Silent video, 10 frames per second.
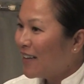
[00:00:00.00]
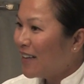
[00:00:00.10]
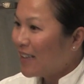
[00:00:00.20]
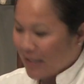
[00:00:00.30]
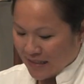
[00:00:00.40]
I
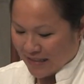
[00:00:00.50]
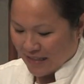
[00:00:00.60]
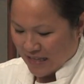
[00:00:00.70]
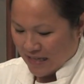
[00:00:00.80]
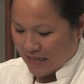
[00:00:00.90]
don't
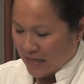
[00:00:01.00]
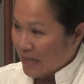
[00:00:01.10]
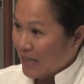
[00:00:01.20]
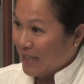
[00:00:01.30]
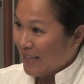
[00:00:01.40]
know
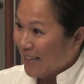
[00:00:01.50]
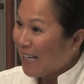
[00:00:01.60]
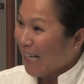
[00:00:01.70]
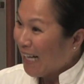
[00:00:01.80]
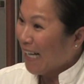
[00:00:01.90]

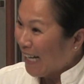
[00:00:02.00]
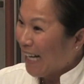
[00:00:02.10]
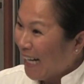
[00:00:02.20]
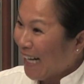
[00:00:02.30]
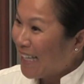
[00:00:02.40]

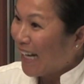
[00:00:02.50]
exactly.